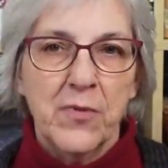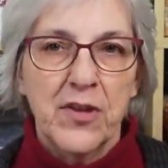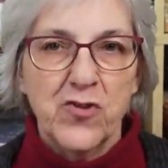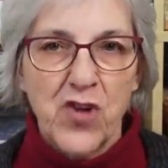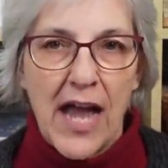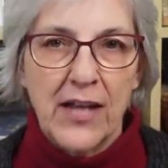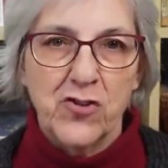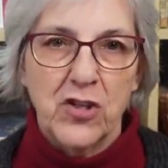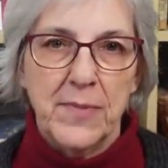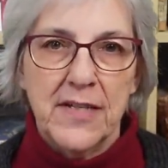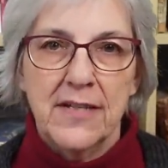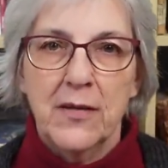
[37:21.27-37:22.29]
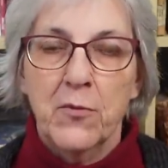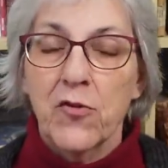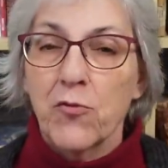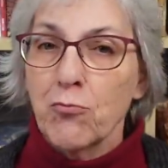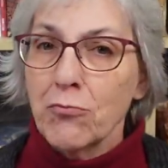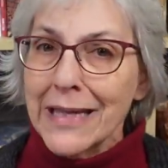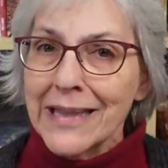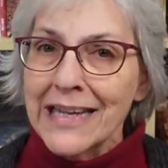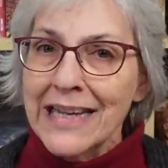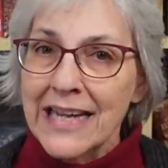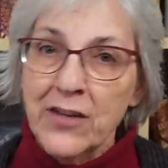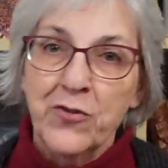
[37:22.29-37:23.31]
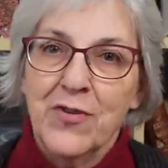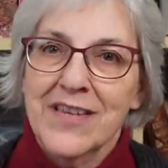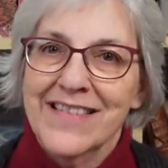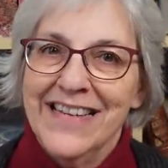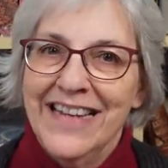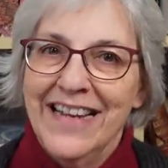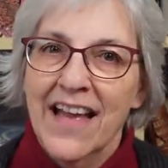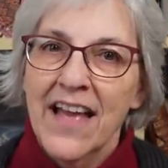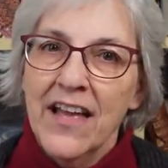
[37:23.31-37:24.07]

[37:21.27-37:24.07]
with ChatGPT was really interesting.